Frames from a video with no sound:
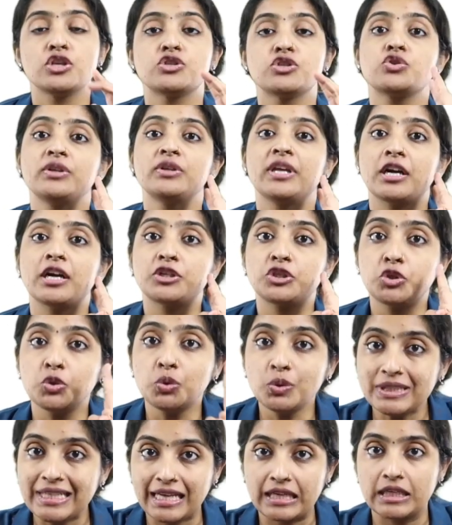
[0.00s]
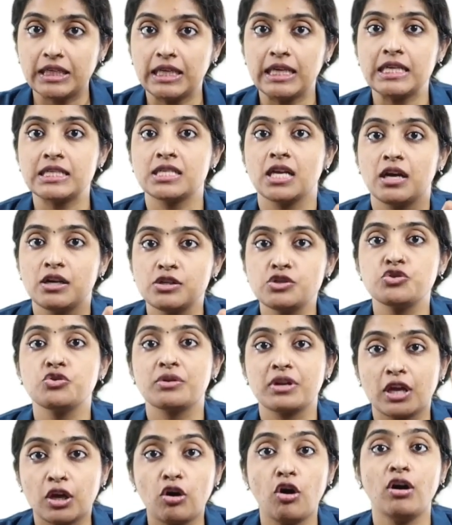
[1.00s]
So there are two techniques
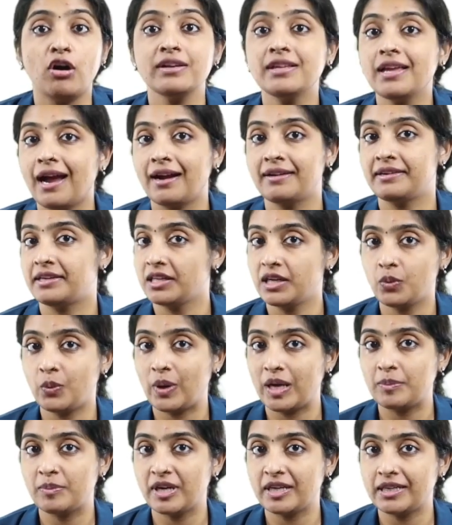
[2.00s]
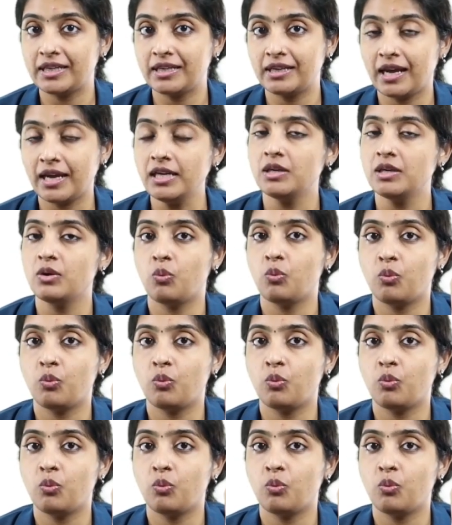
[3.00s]
to record the anterior vibrating line.